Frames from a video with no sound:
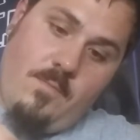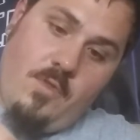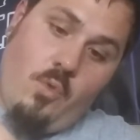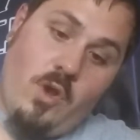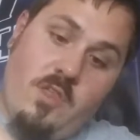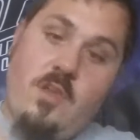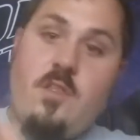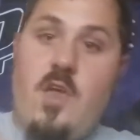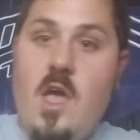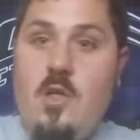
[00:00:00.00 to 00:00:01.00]

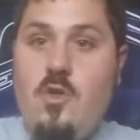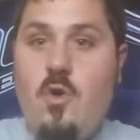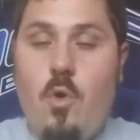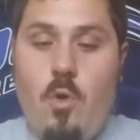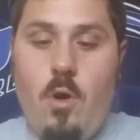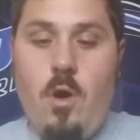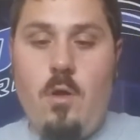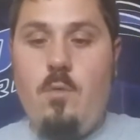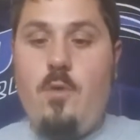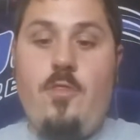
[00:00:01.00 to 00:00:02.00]
26 gauge core
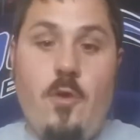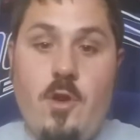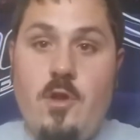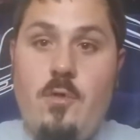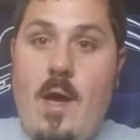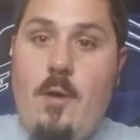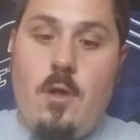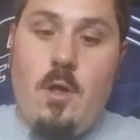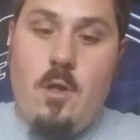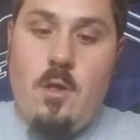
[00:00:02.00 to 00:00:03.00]
with 32
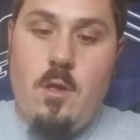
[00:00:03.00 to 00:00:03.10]
outer.